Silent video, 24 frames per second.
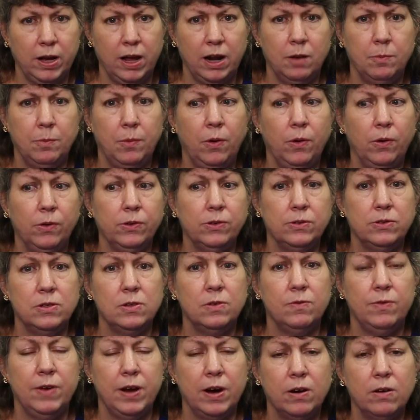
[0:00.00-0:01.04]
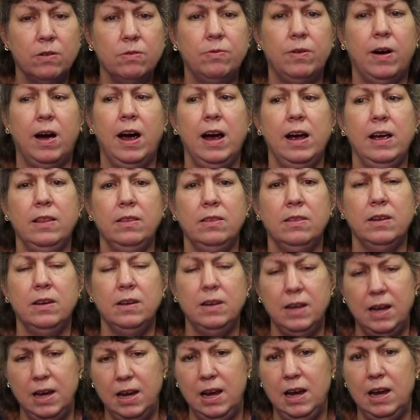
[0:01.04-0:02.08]
animals to verify the
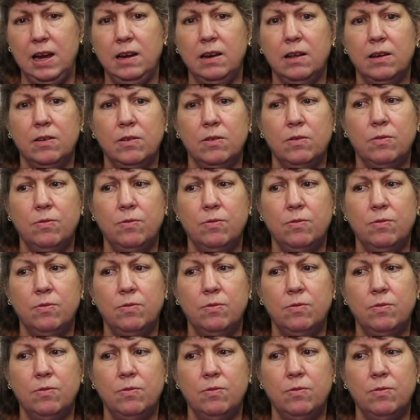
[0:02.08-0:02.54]
need